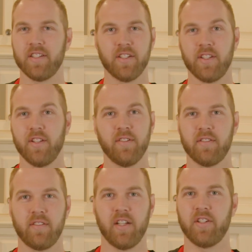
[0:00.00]
to just
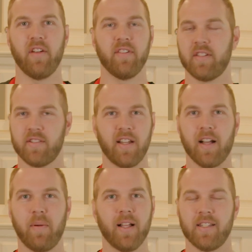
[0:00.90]
use Dutch ovens or
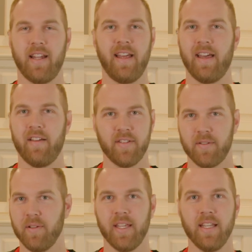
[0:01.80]
stock pots that I have. It's really